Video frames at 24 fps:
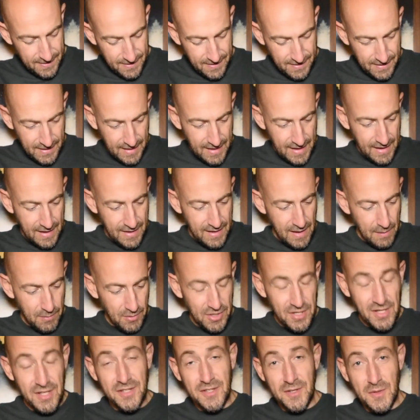Yeah, I'm
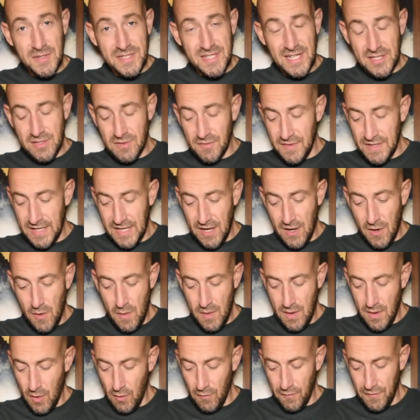going to do a setup video,
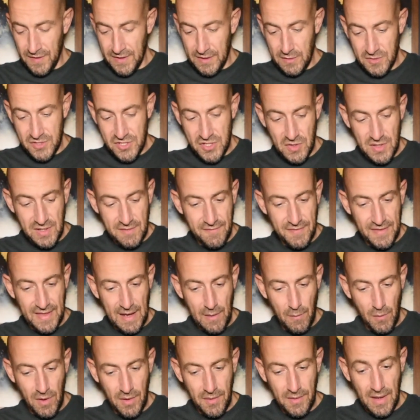hopefully you'll tune in for that
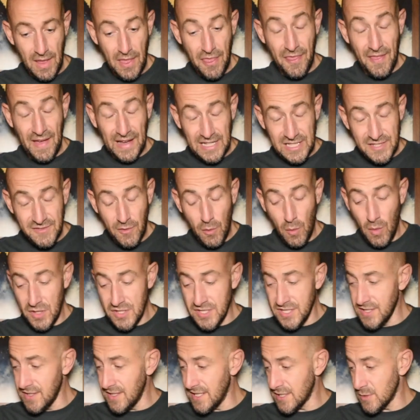one. Thanks for
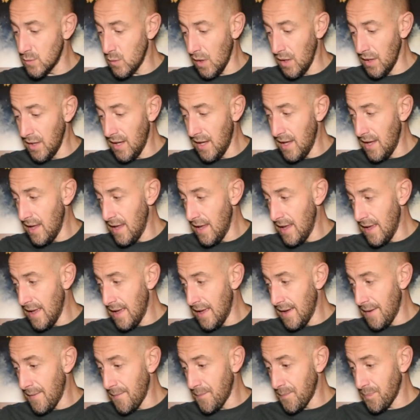watching this one.
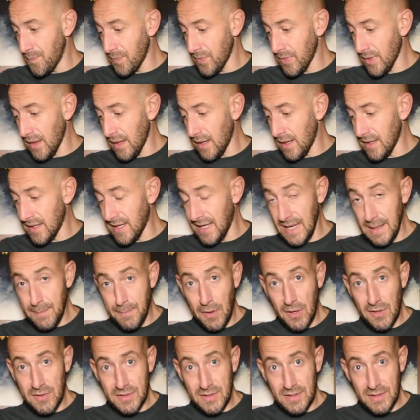Keep
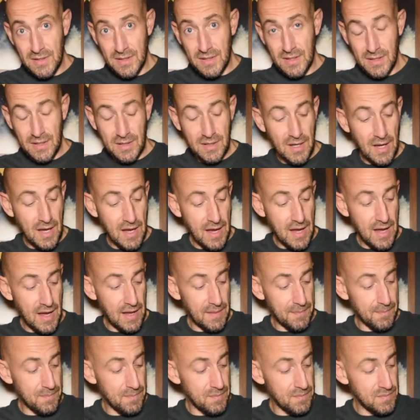on
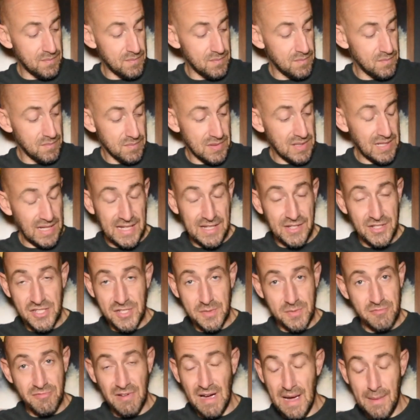clicking the
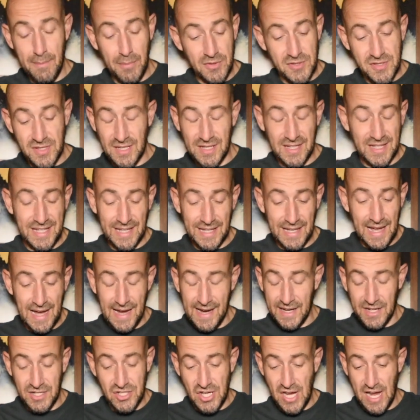subscribe button, clicking
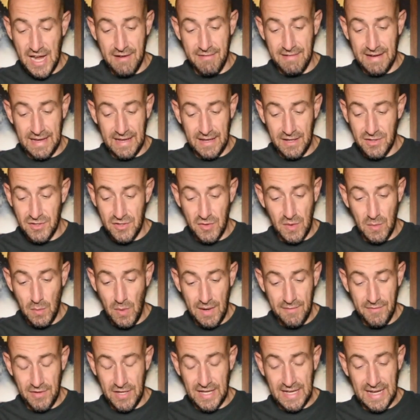like, sharing, doing
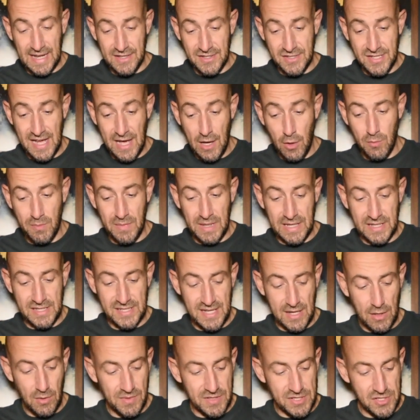whatever you can to help me
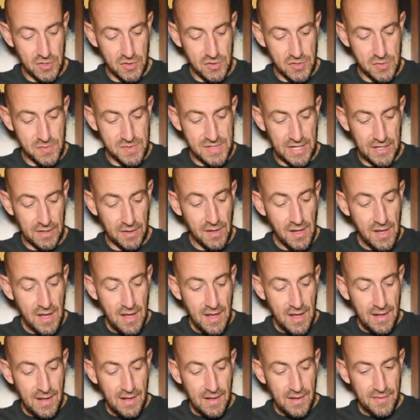set up this YouTube channel.
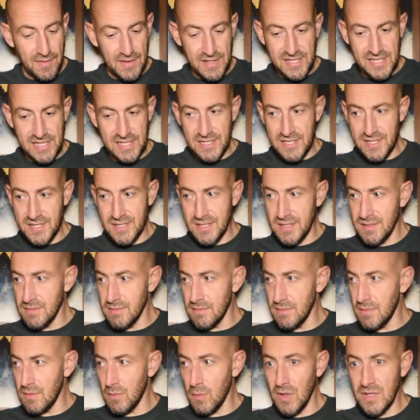This is,
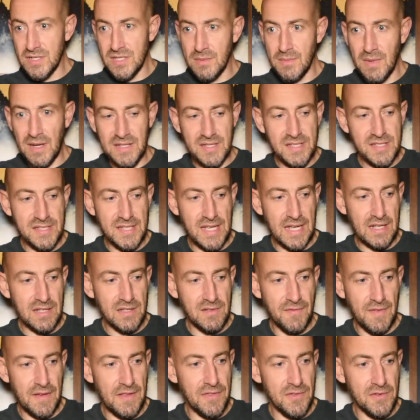what is it, my
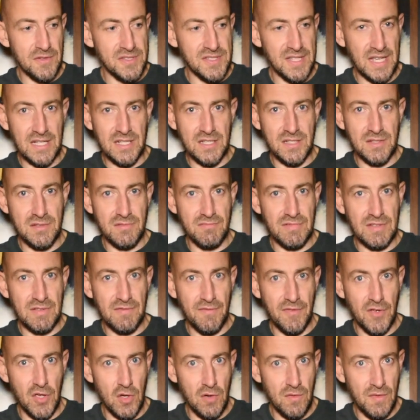5th or 6th
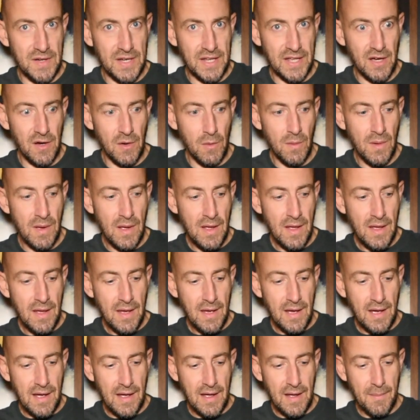review video.
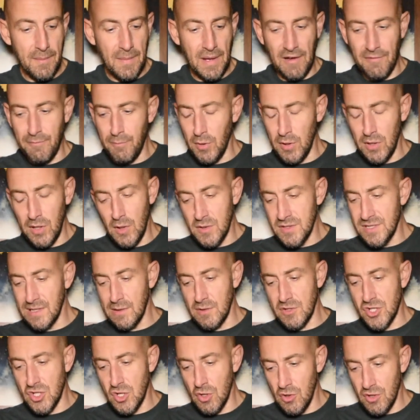I've put loads of little
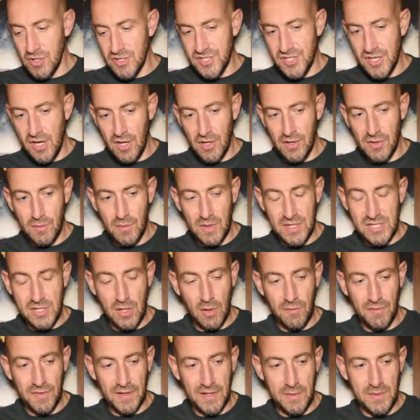shorts on, which
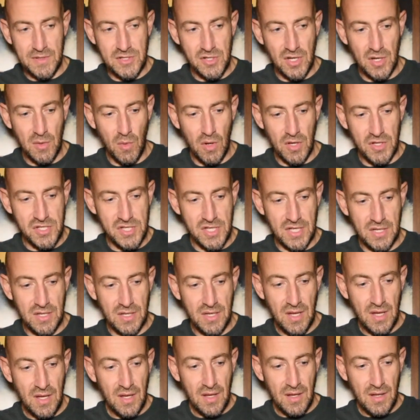hopefully you enjoy watching.
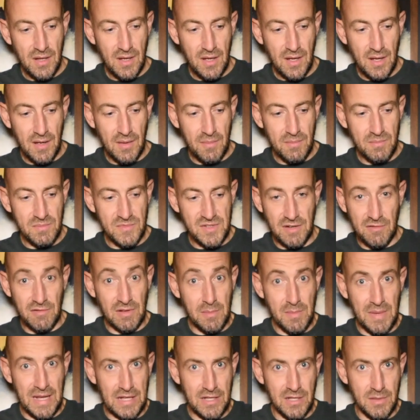Generally
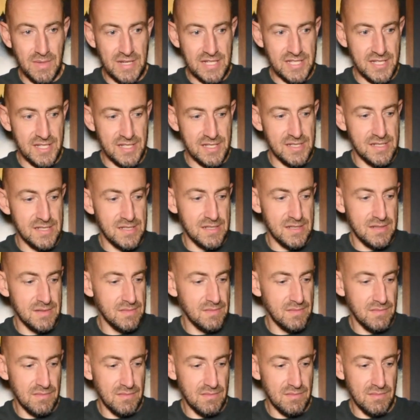me and the missus
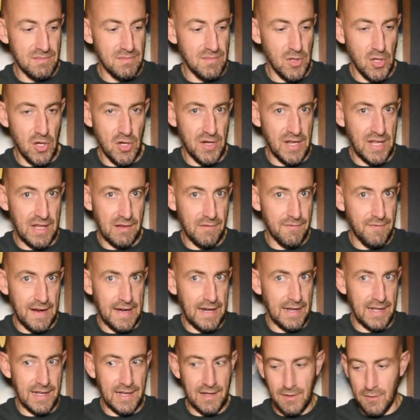learning,
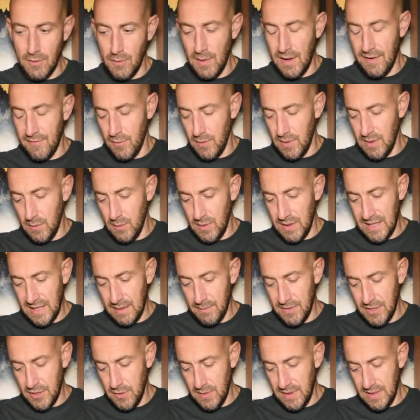failing, or whatever we can
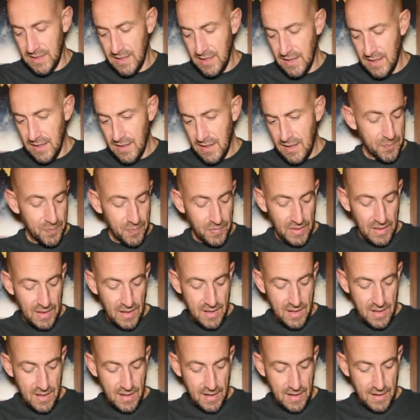be doing.
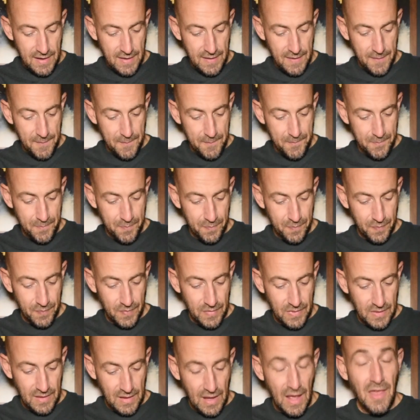
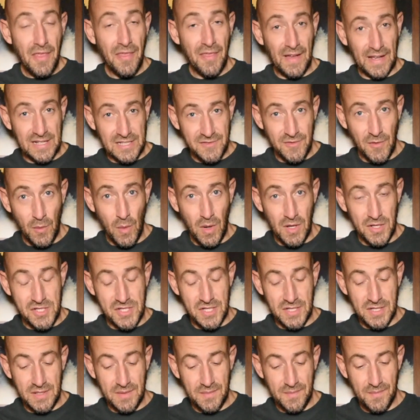Thanks for
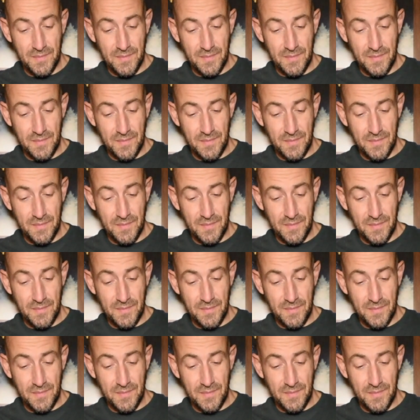watching.